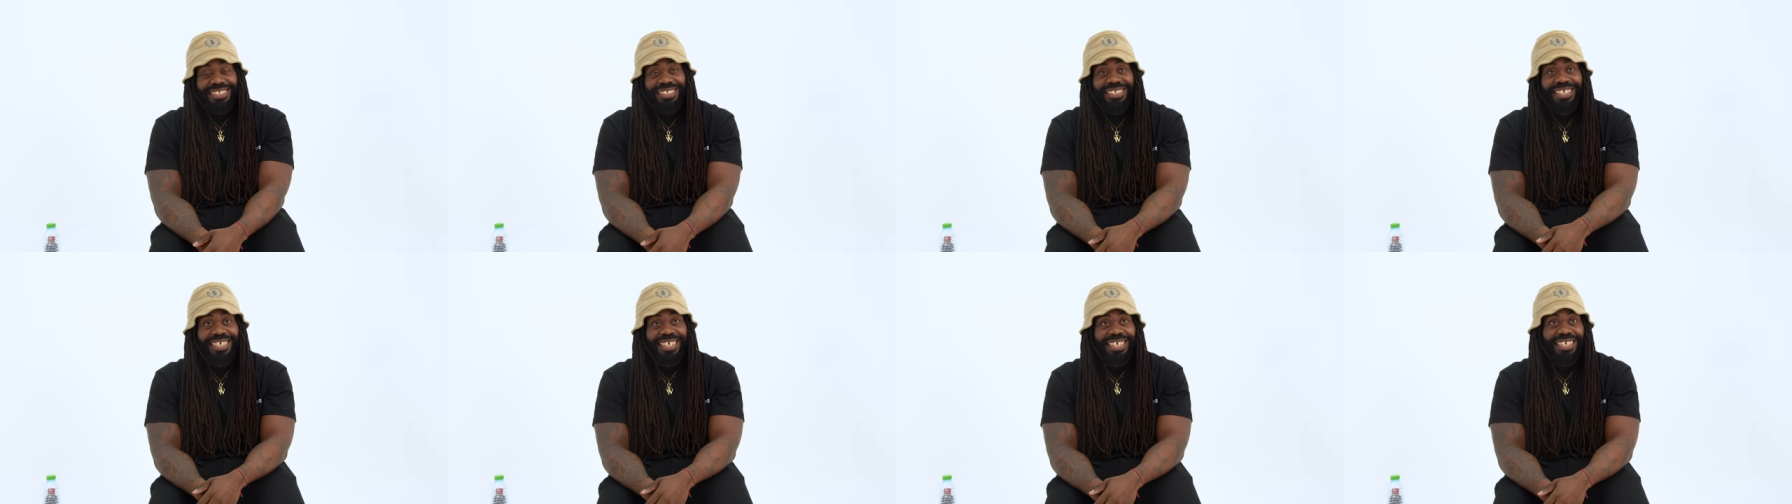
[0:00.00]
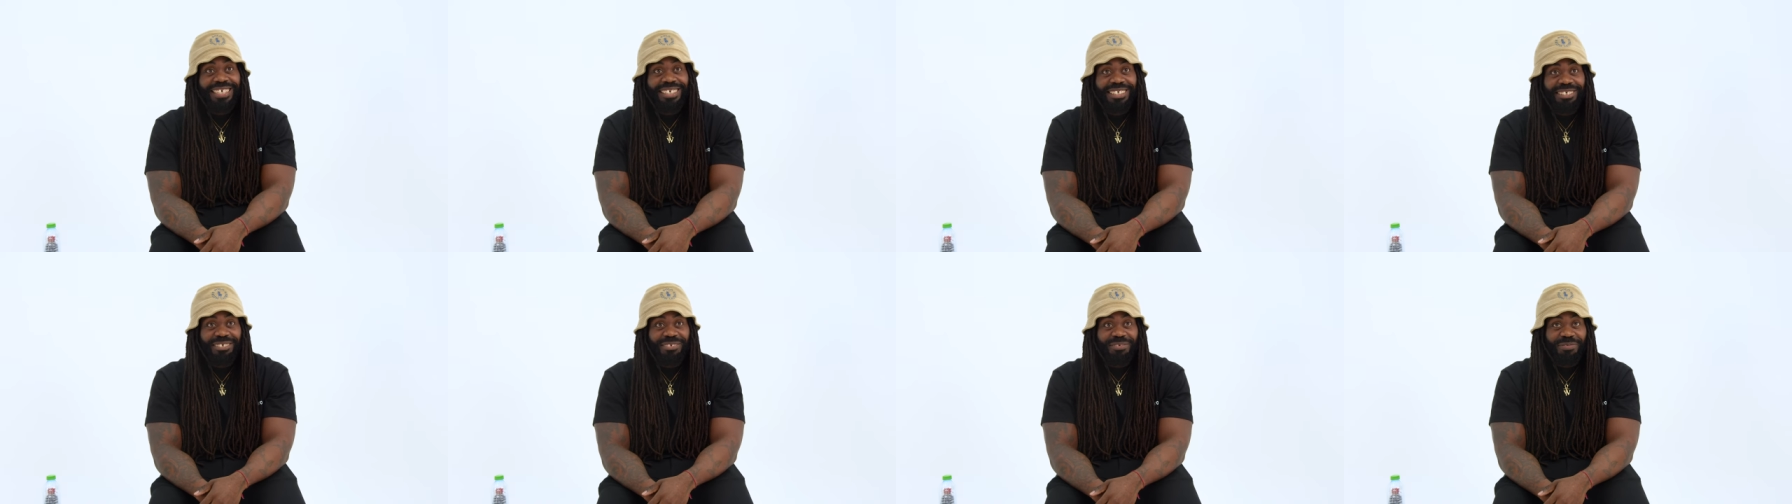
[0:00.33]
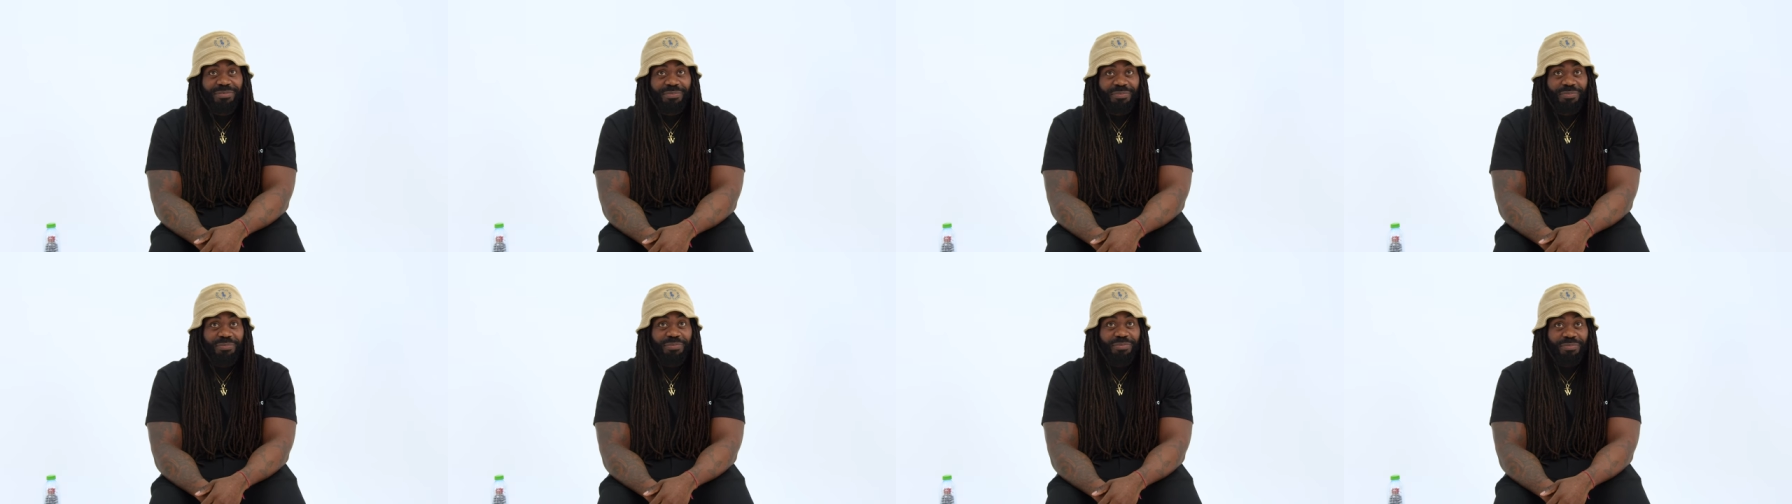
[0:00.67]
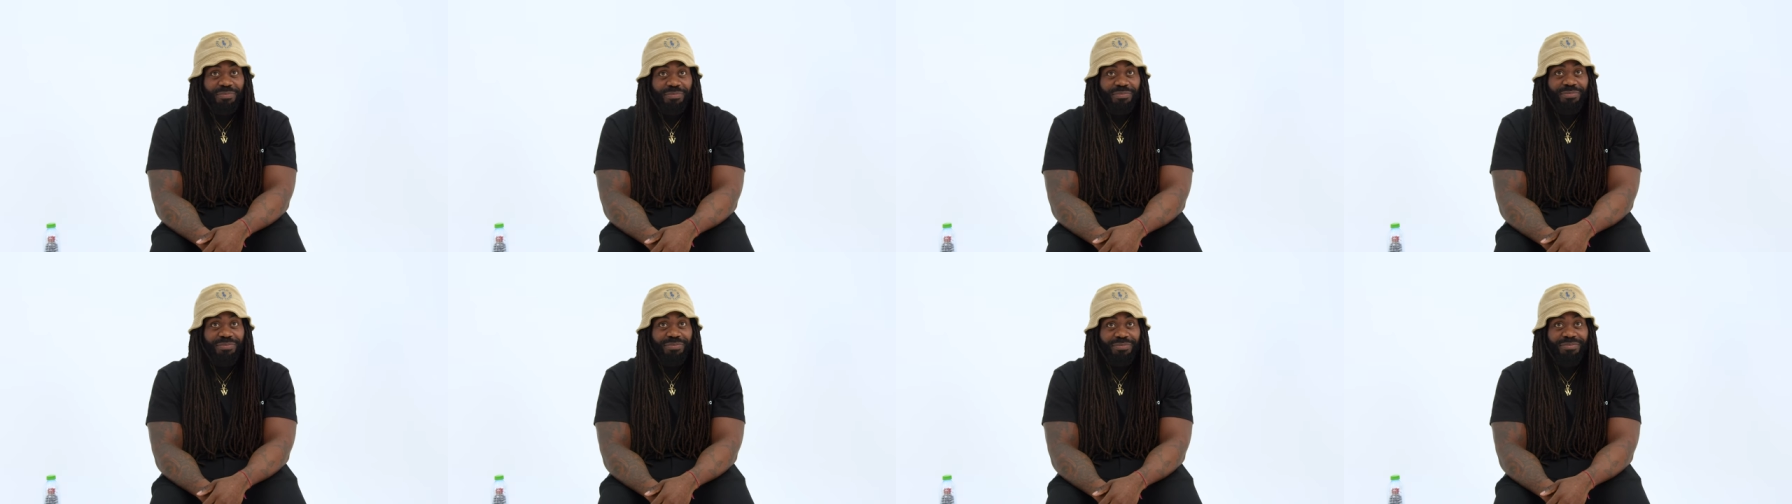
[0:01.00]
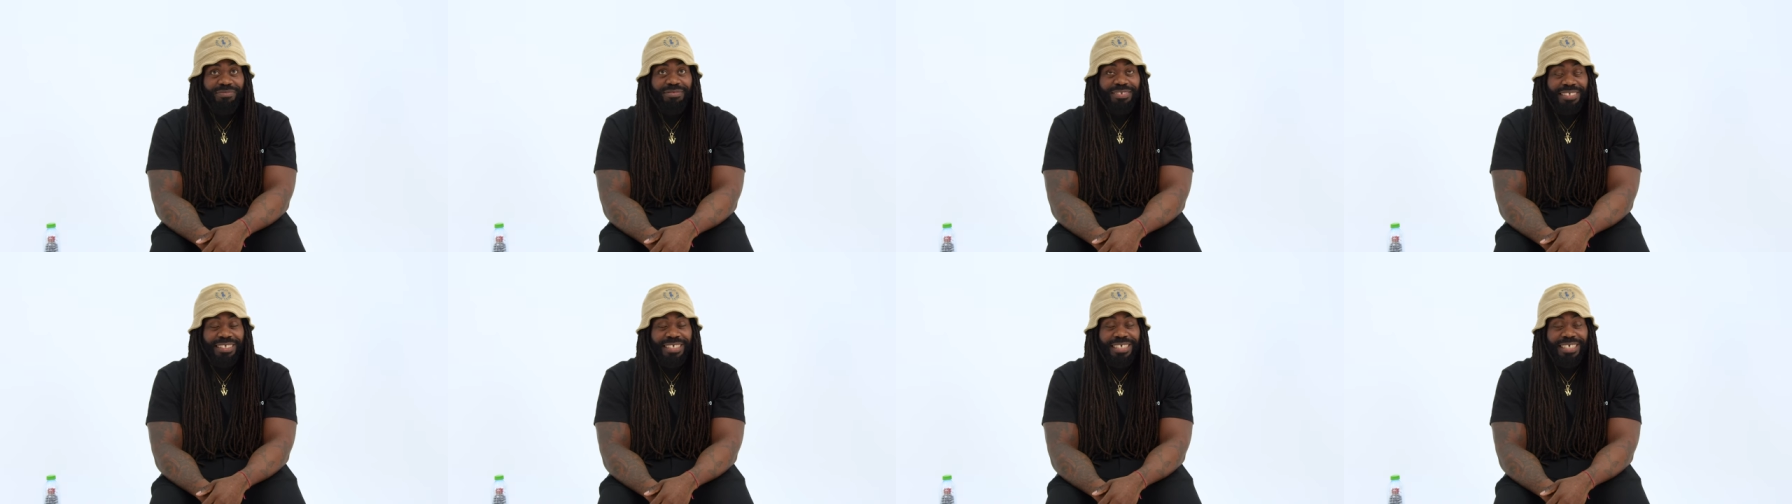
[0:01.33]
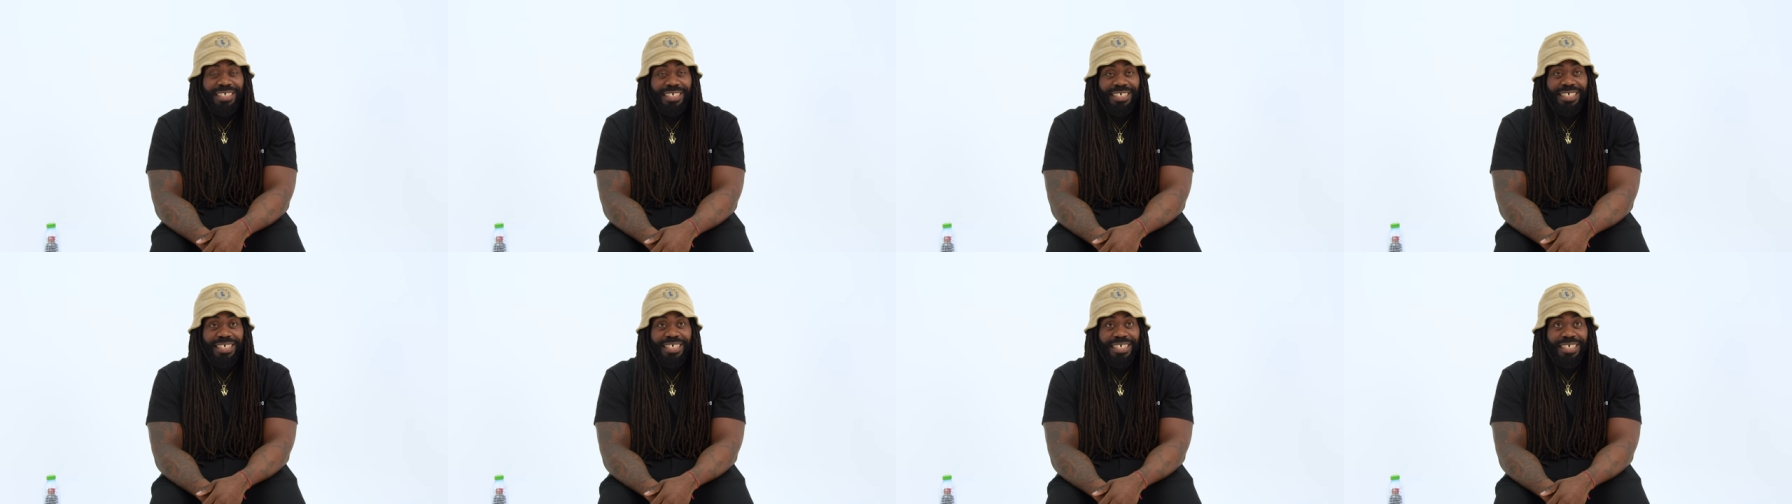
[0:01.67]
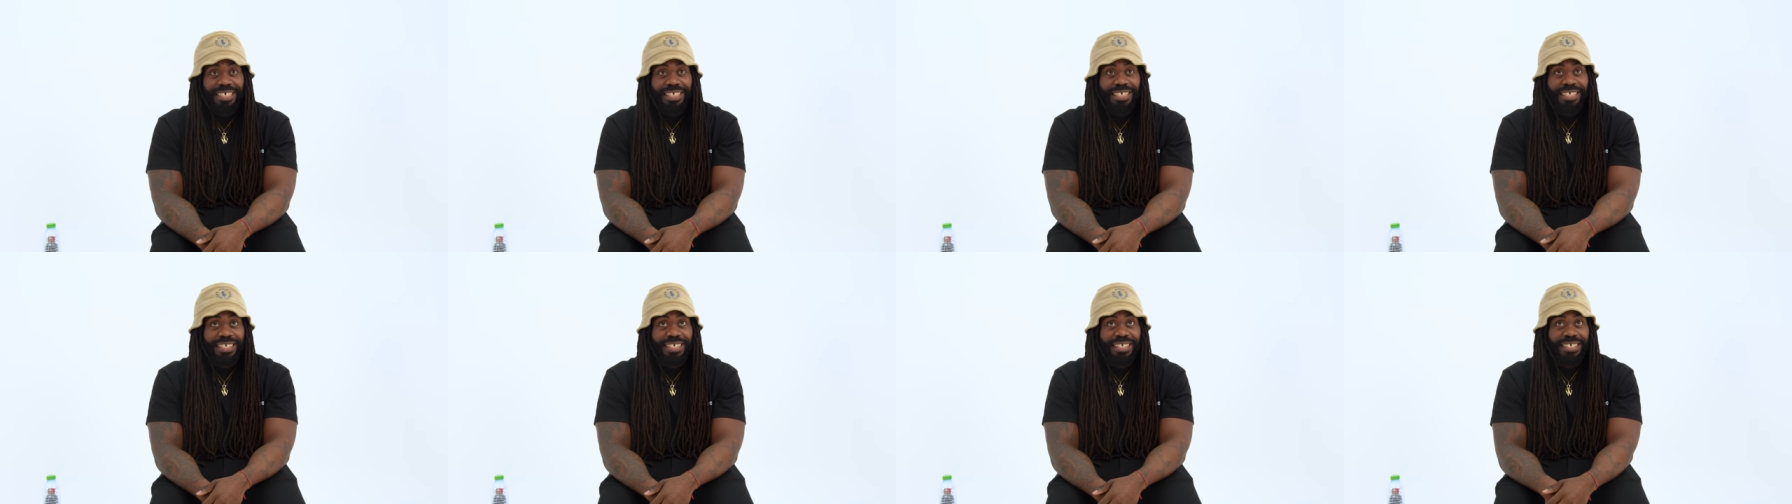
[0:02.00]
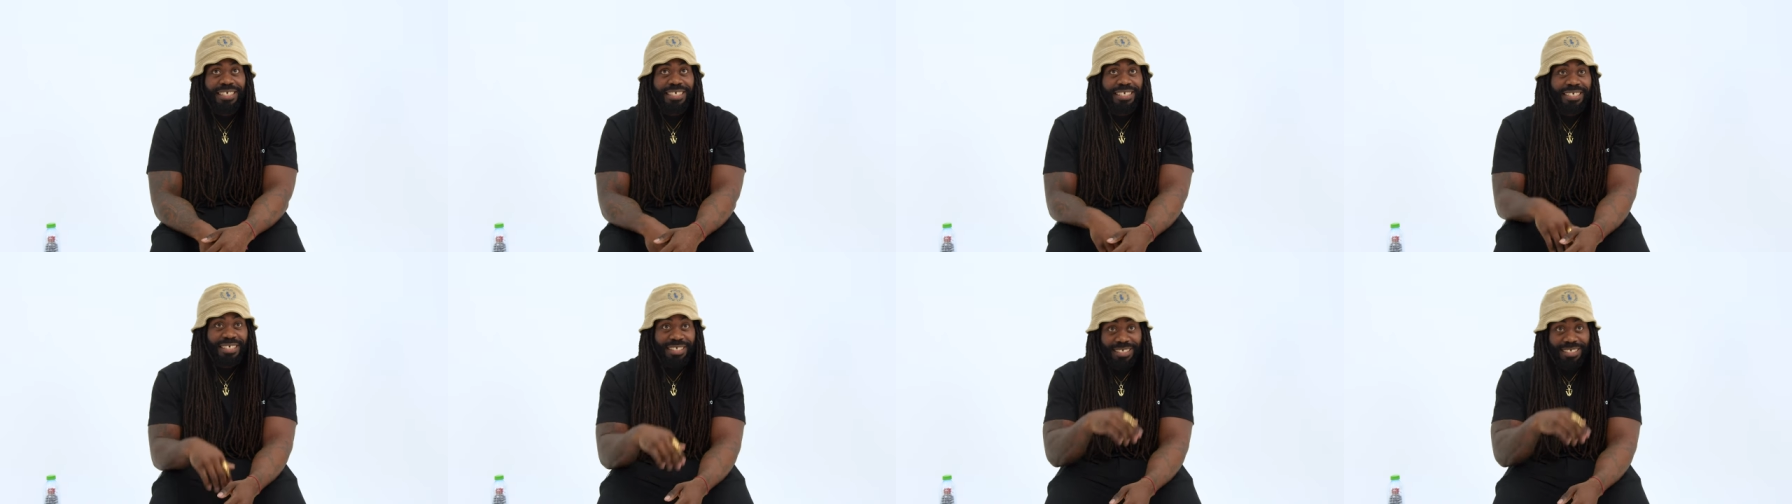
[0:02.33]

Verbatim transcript: yeah. No, fair enough. Yeah.